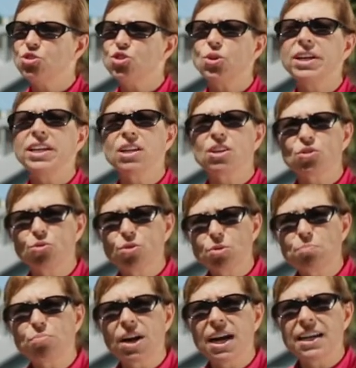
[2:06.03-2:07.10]
joining a
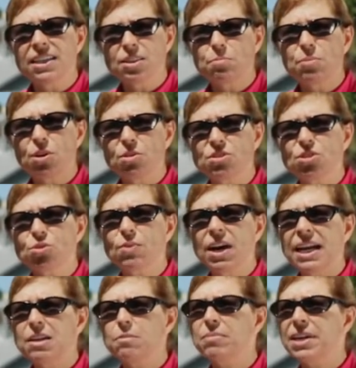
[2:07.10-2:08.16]
group ride as opposed to
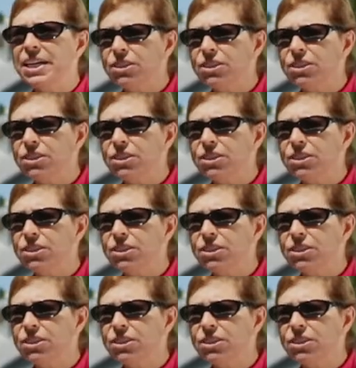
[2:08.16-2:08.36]
riding by